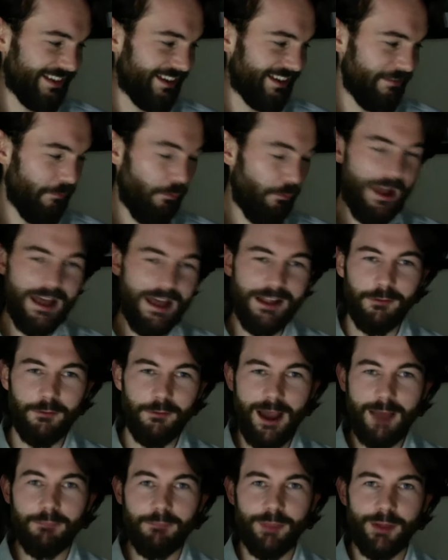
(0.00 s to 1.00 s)

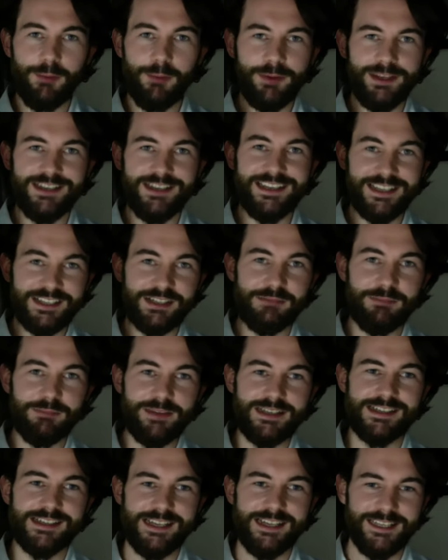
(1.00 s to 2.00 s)
well-wrapped up condition,
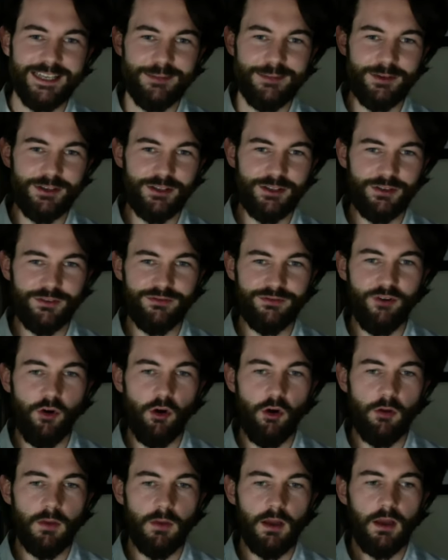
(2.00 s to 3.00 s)
basically, to keep it in good
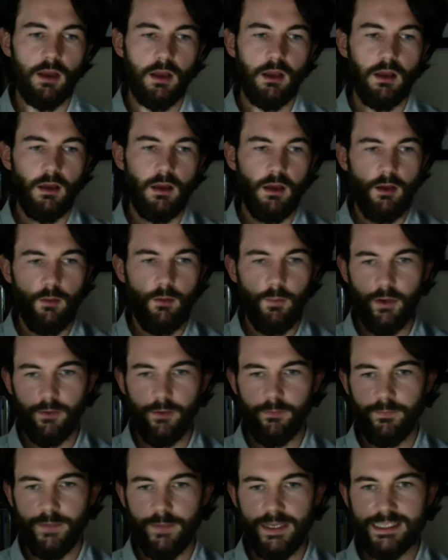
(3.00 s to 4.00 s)
form.
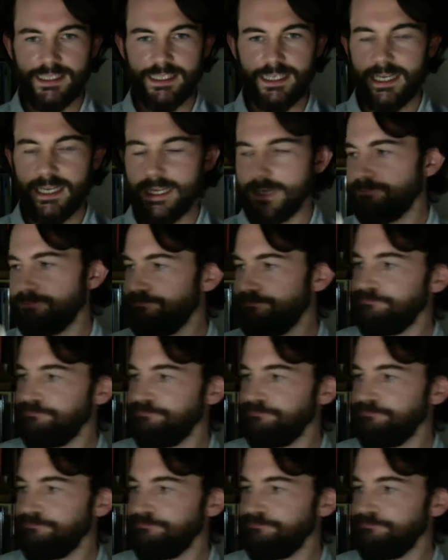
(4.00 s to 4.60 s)
But basically,